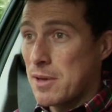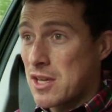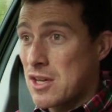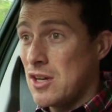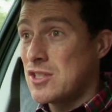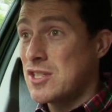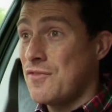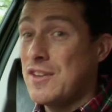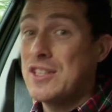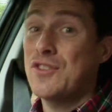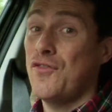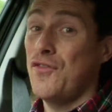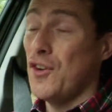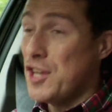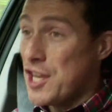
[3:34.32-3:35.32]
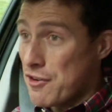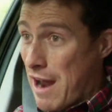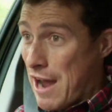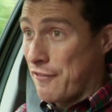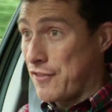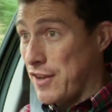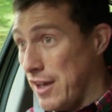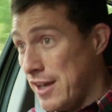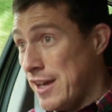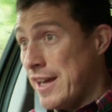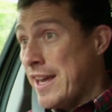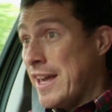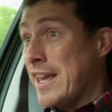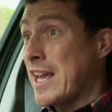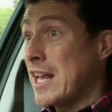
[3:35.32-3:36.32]
because if it's fun you're after,
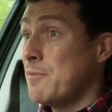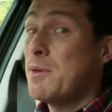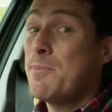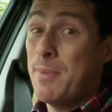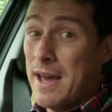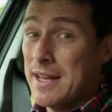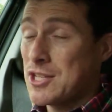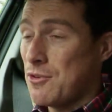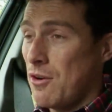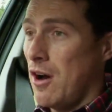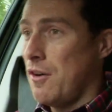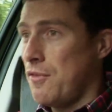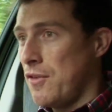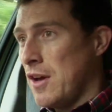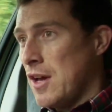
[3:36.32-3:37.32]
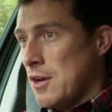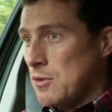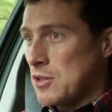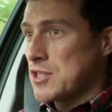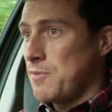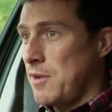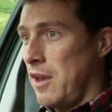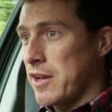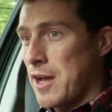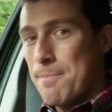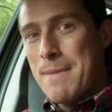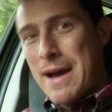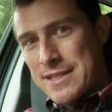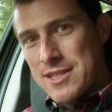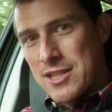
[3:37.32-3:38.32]
you're going to be better off with something like a
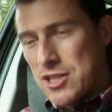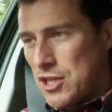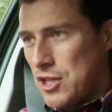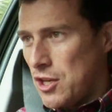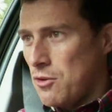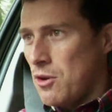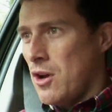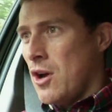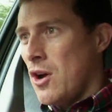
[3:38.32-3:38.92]
Mazda 2